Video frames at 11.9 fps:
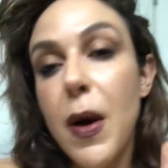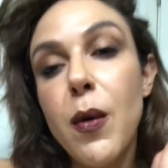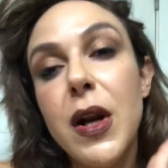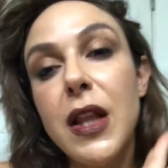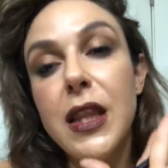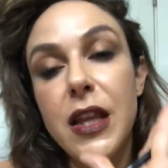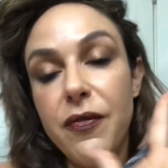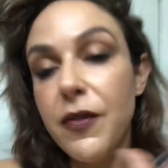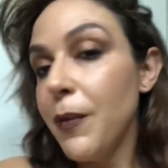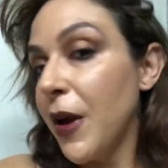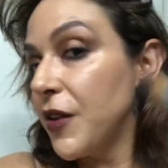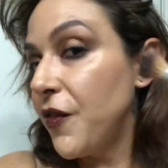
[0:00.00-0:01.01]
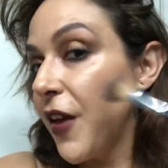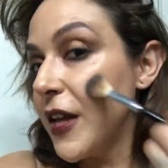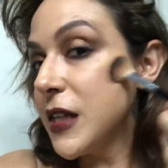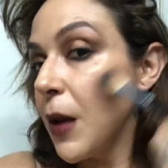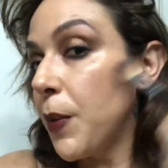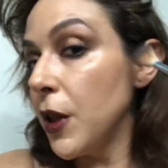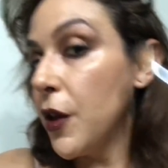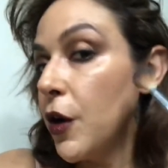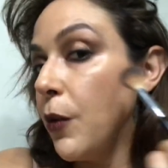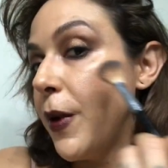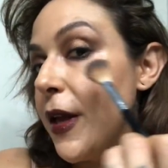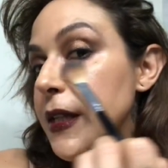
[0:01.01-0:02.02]
I want to lift my face up a
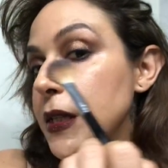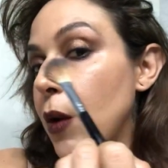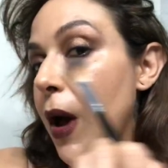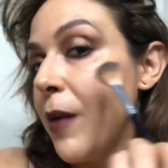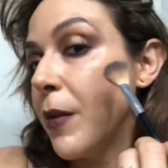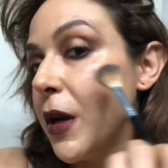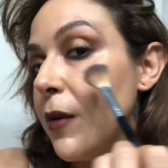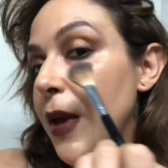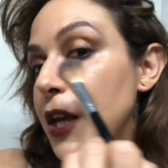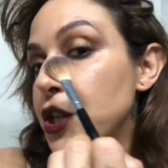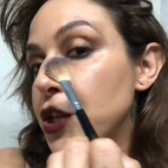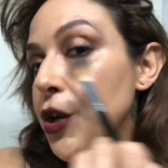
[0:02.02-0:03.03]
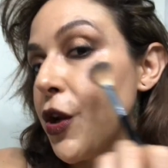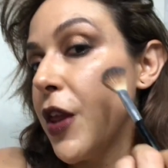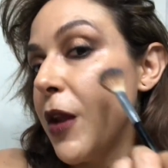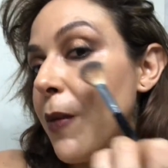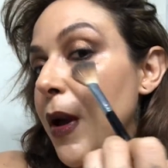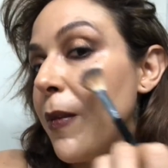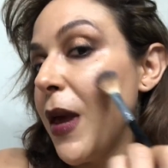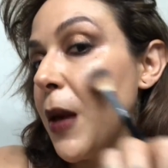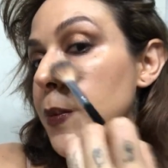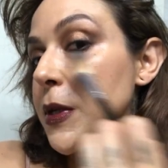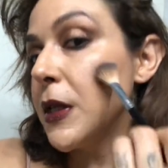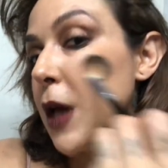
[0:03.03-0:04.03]
little bit. So I'm going to make sure that my
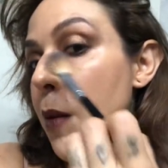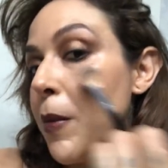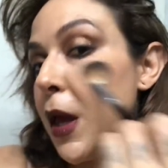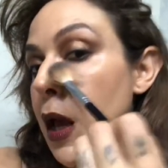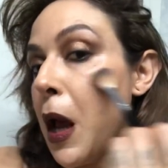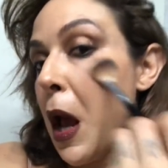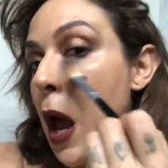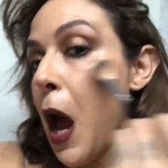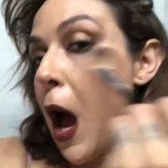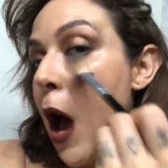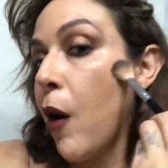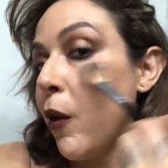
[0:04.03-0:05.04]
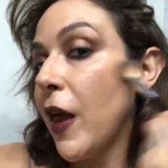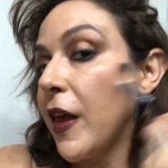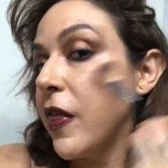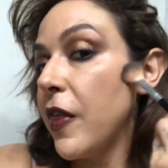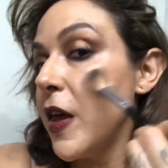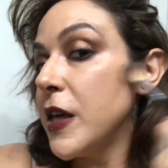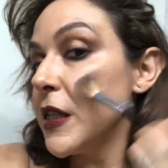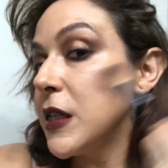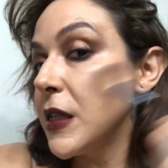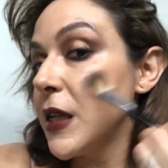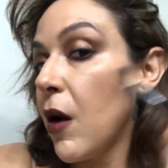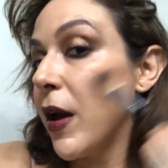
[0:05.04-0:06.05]
makeup is coming out like this.
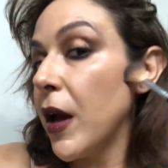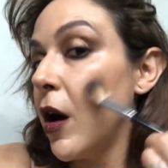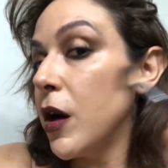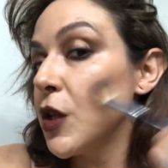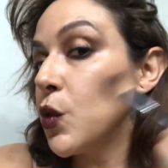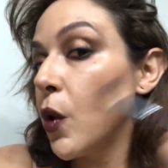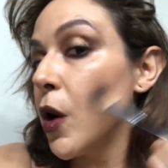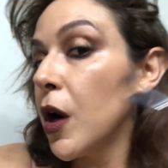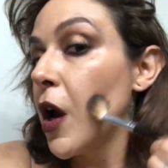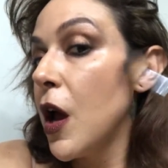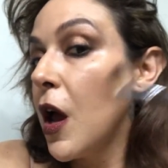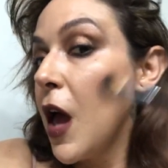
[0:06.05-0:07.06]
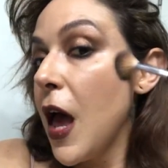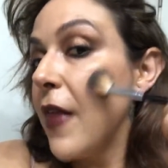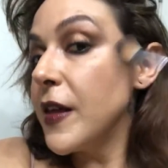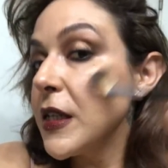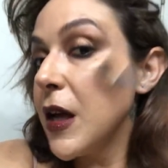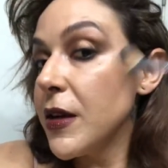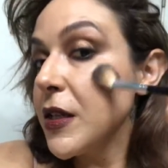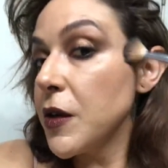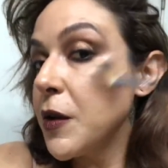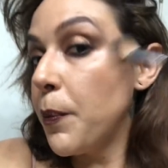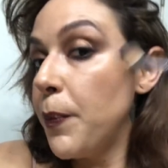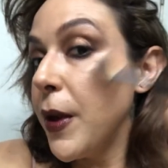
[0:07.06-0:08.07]
This is how I contour. And this is how I start
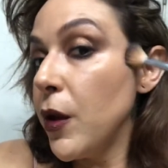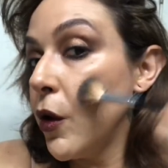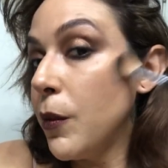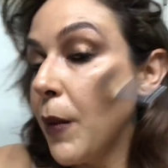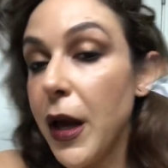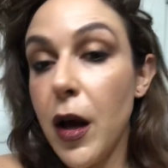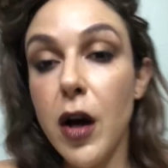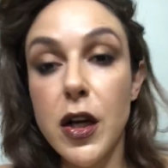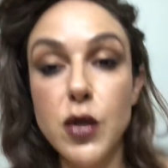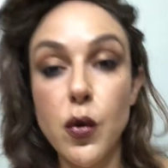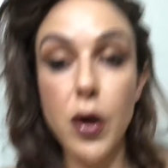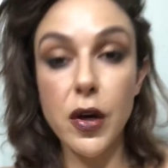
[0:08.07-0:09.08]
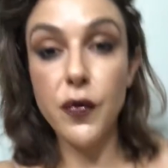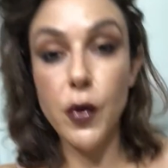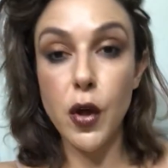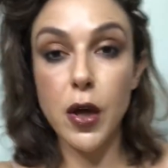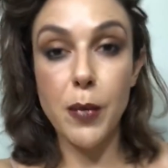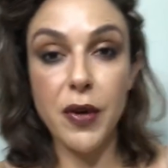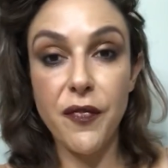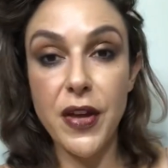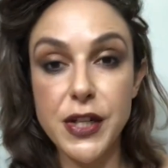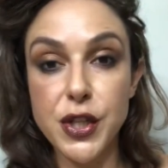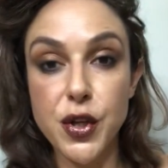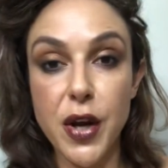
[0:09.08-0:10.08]
to build my contour. And if you look at my
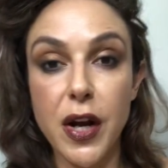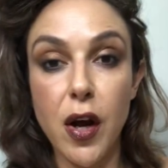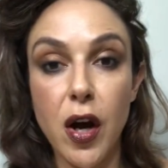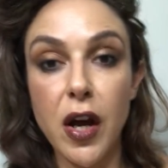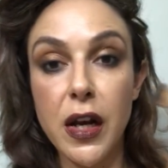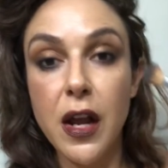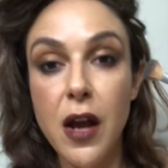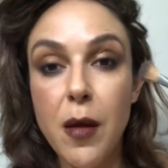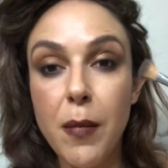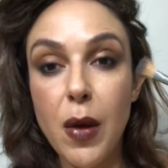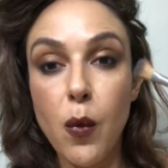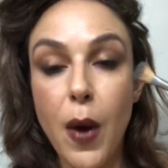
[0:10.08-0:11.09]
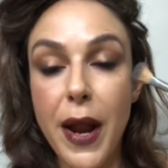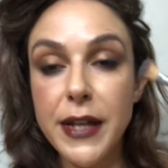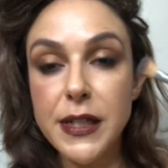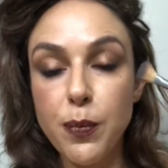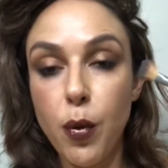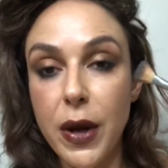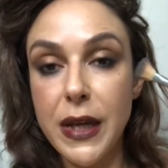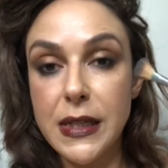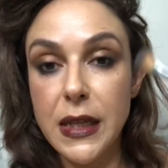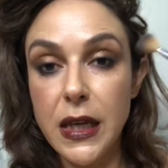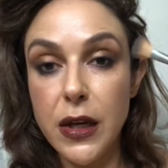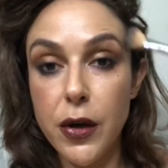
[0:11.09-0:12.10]
face straight on, my widest point is
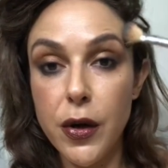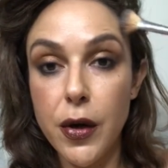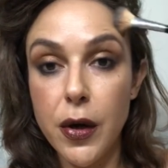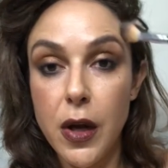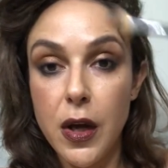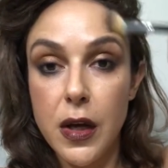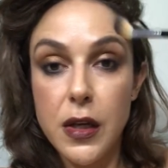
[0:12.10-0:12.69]
here.